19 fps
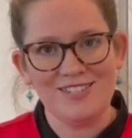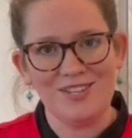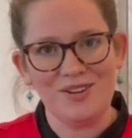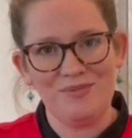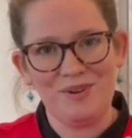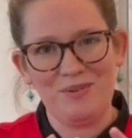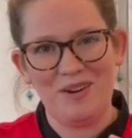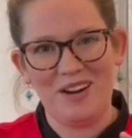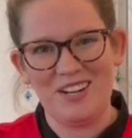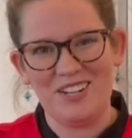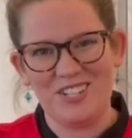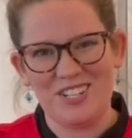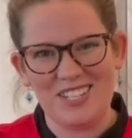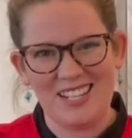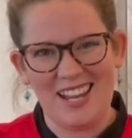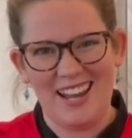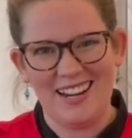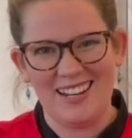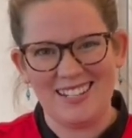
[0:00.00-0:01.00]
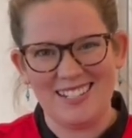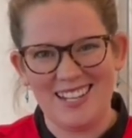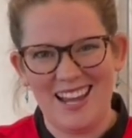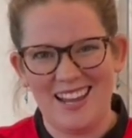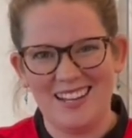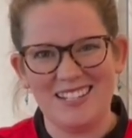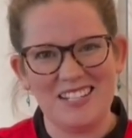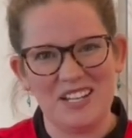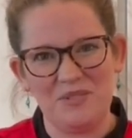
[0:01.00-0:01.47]
So we want to just kind of
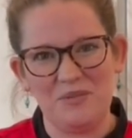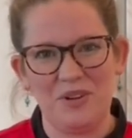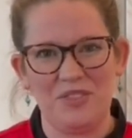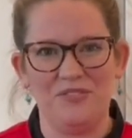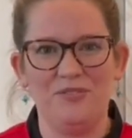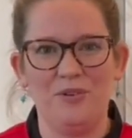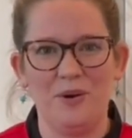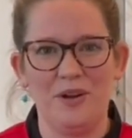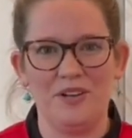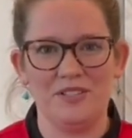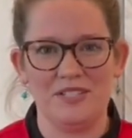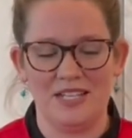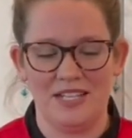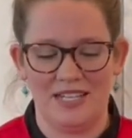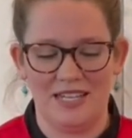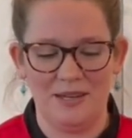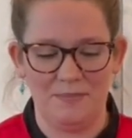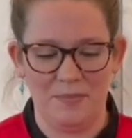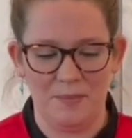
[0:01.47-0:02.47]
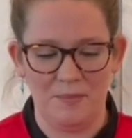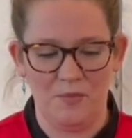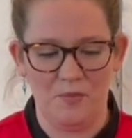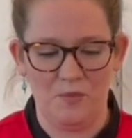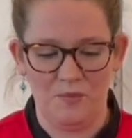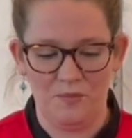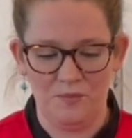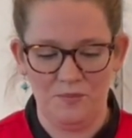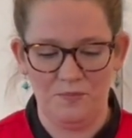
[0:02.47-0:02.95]
tent it with foil to keep them
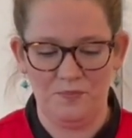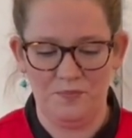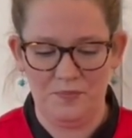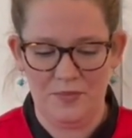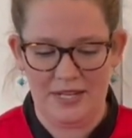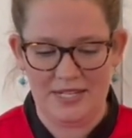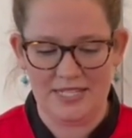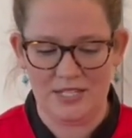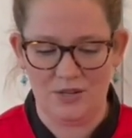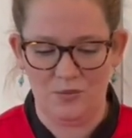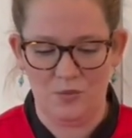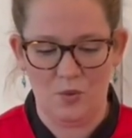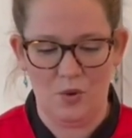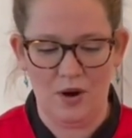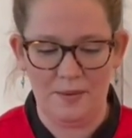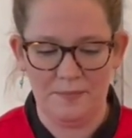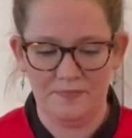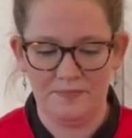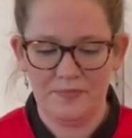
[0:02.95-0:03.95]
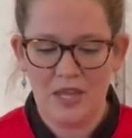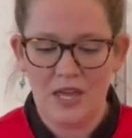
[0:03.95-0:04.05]
nice and warm.